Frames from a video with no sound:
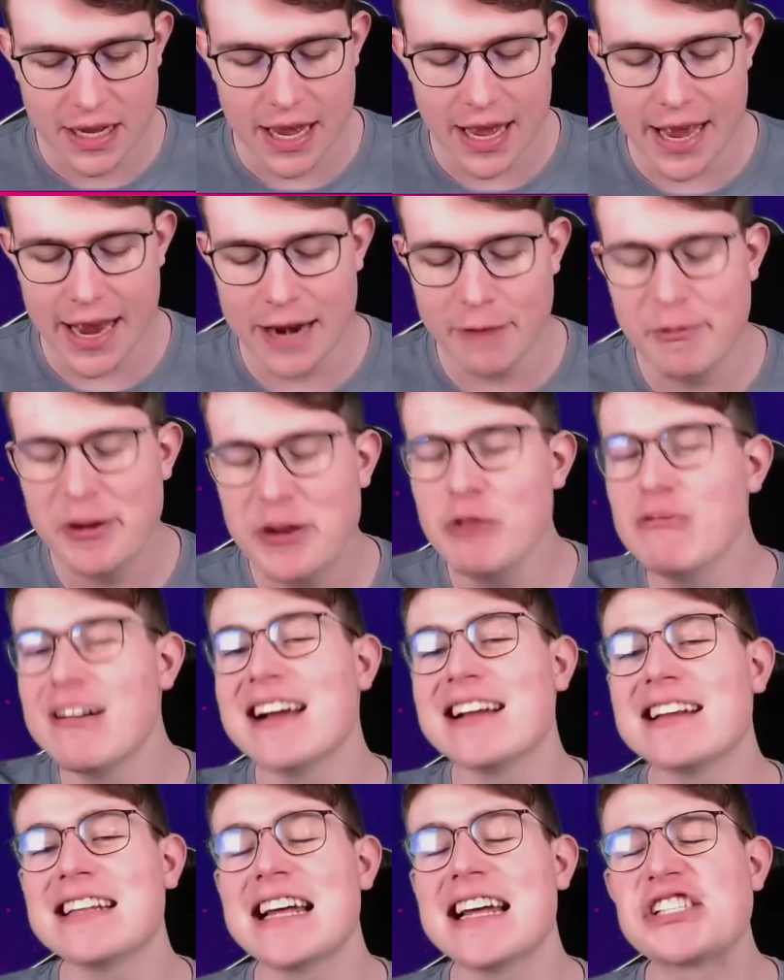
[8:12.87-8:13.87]
And we do
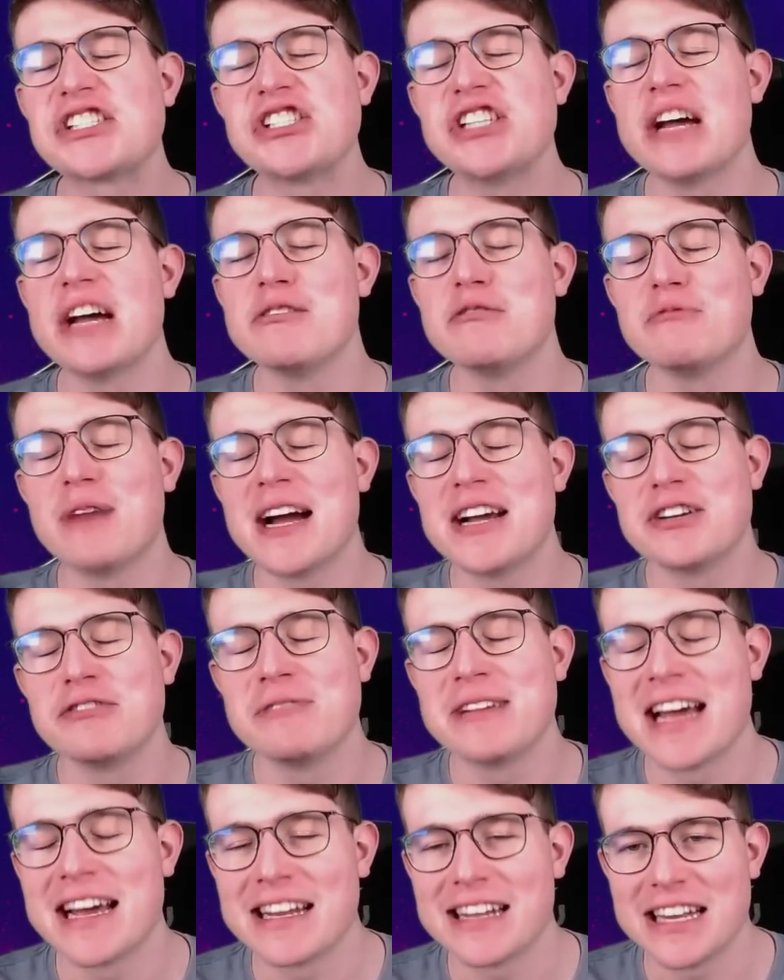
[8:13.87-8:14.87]
get a legendary. And why do
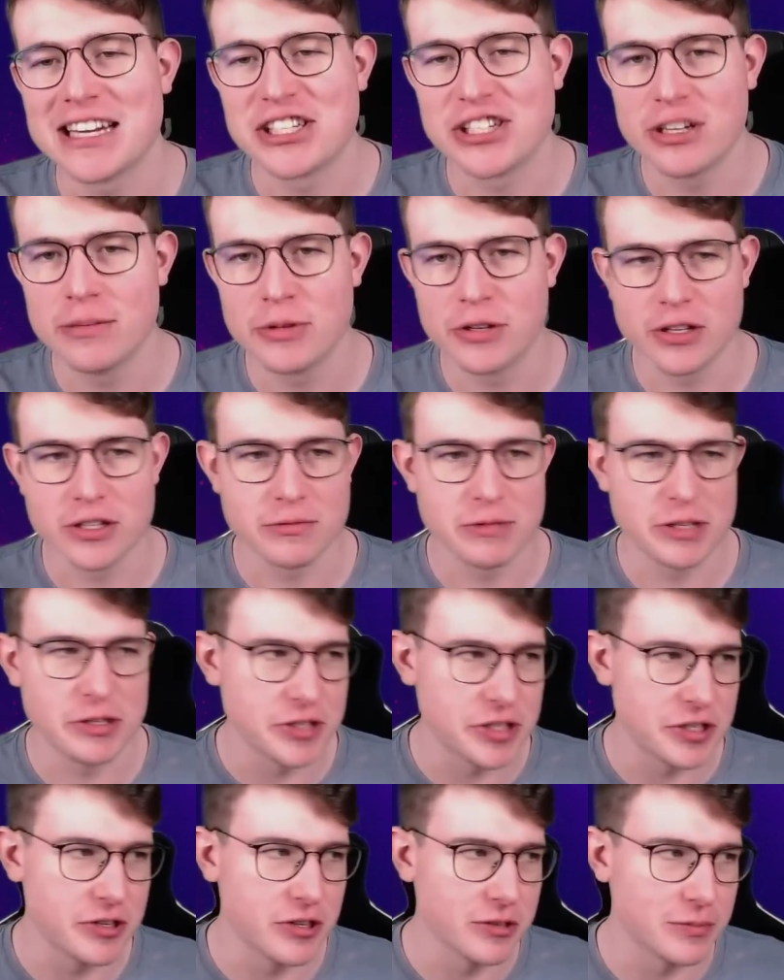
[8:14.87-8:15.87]
we get a legendary? Because we're
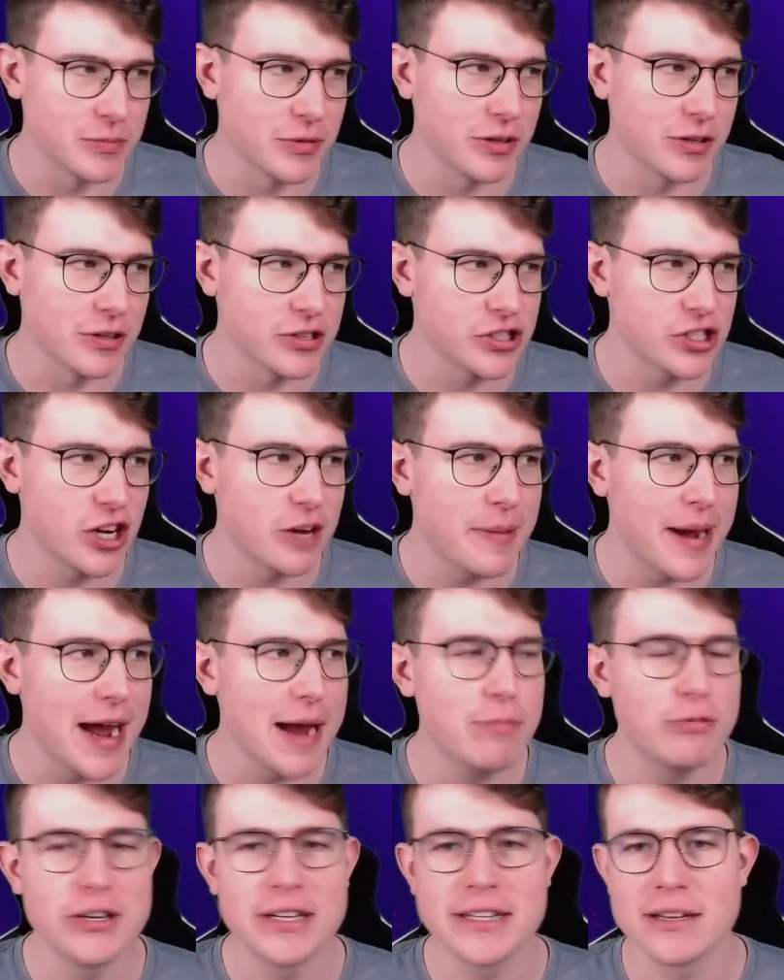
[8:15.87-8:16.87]
using code more in the shop.
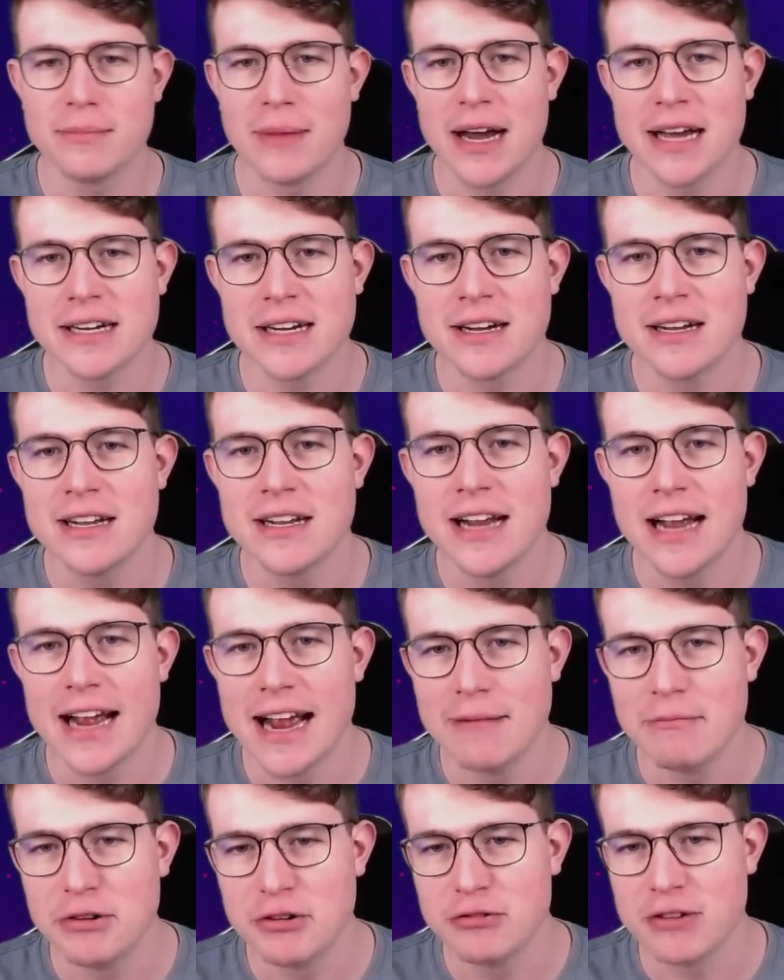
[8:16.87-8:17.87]
I predict the miner,
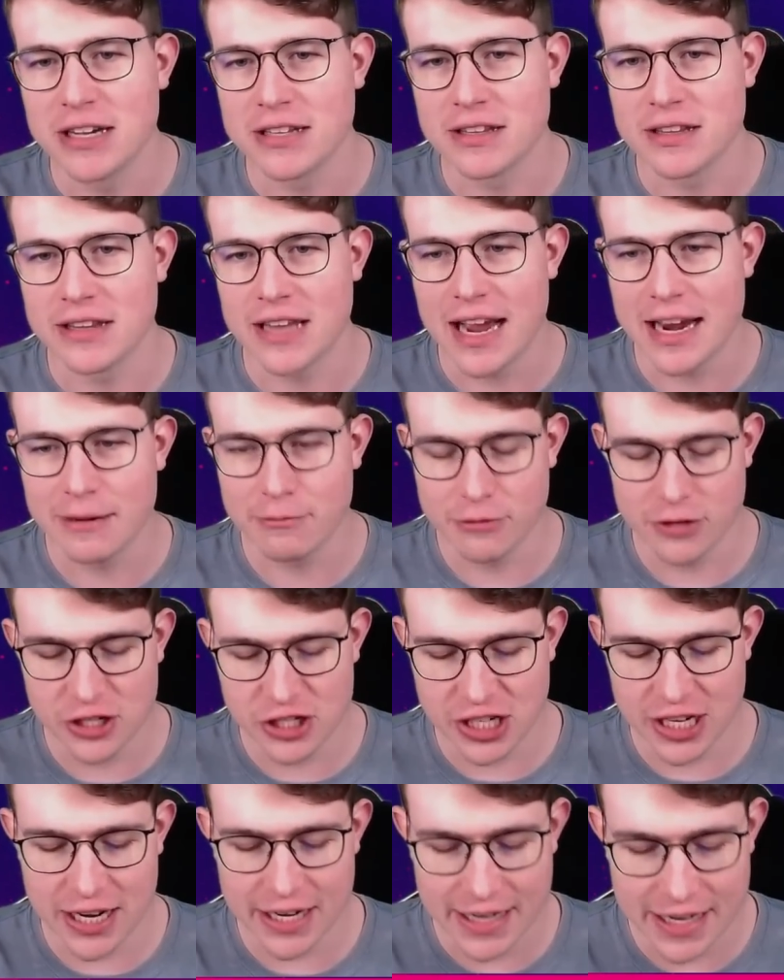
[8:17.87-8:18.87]
and we do get the Night
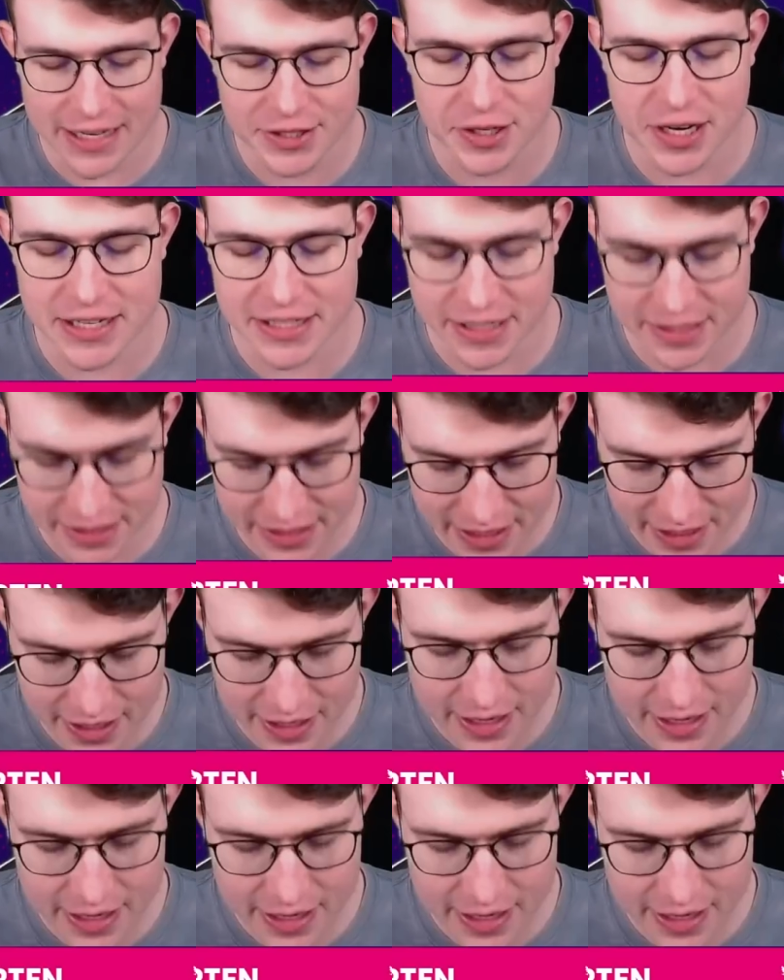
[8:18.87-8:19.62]
Witch. And as you guys are seeing,